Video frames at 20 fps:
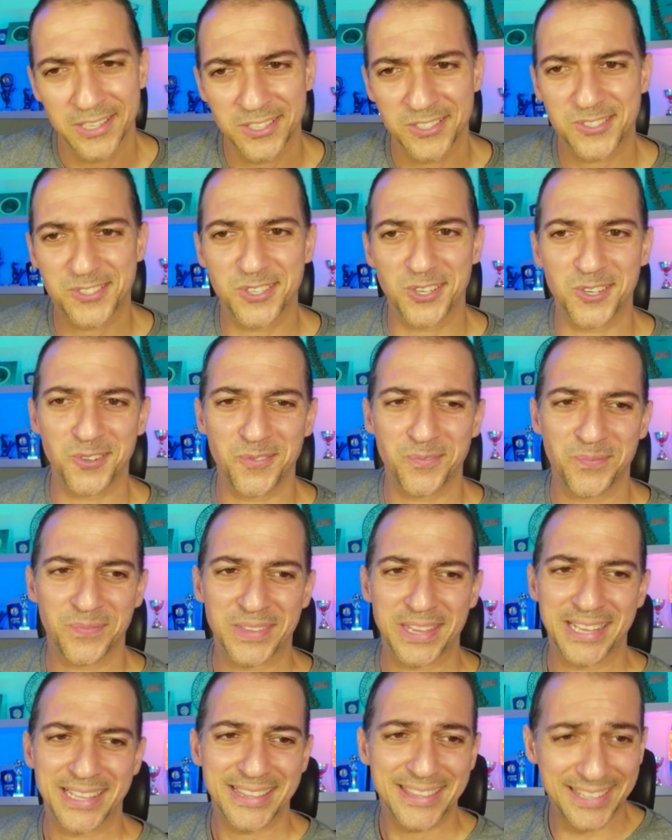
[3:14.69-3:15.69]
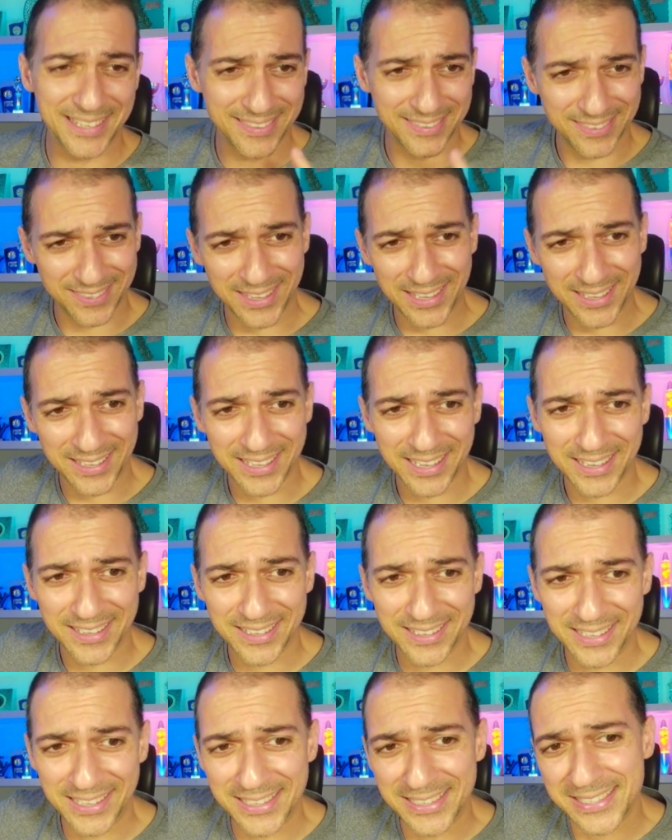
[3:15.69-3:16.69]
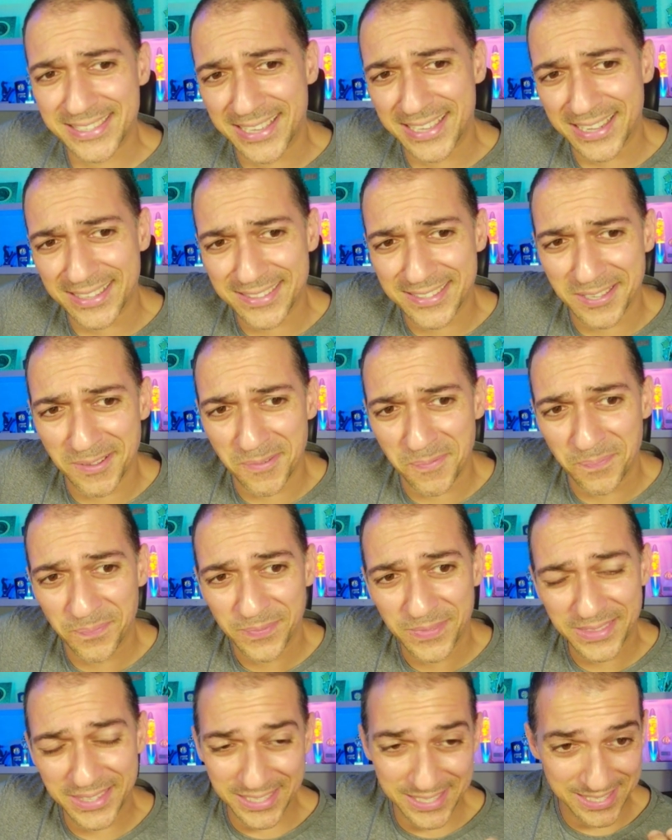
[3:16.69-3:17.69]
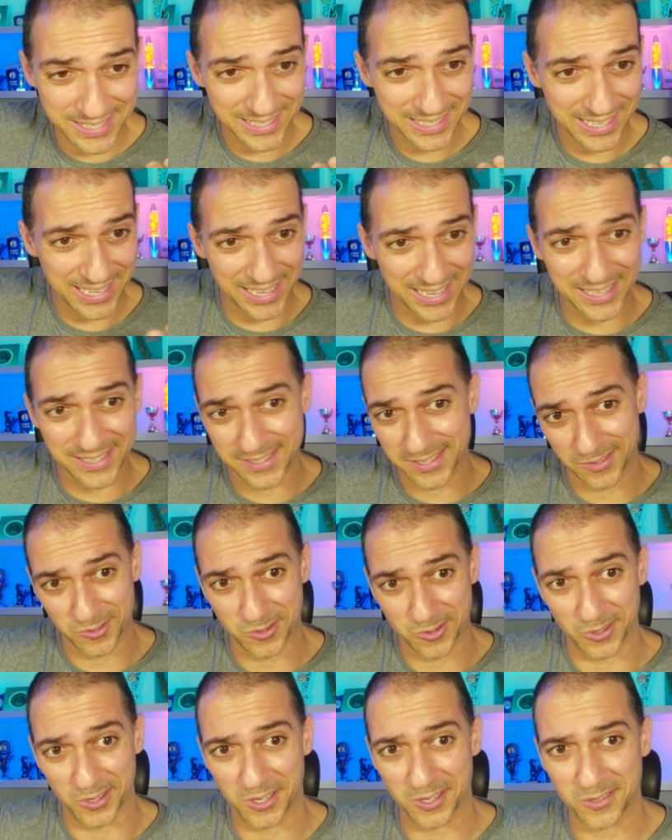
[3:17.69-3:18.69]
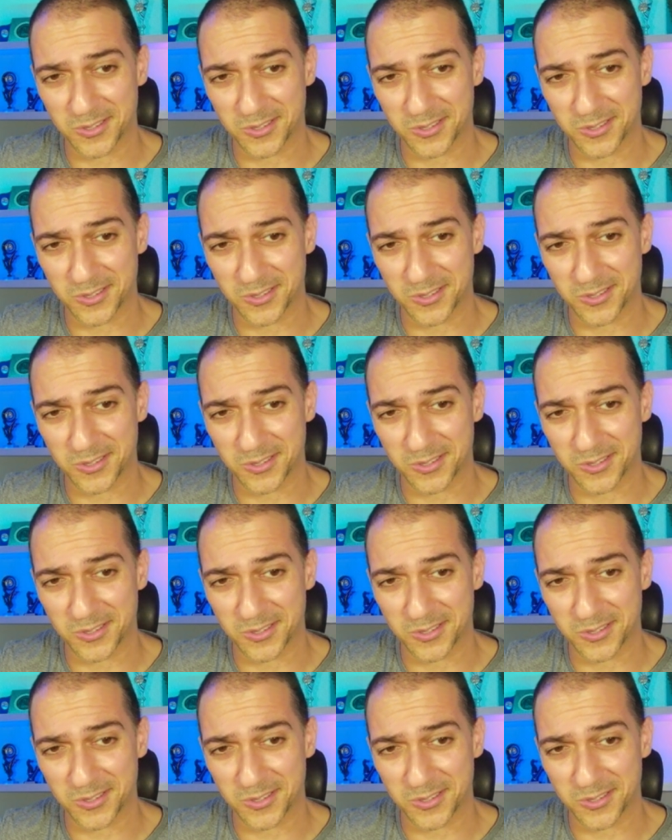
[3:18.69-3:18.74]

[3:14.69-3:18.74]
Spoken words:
So the thing is that this isn't draw.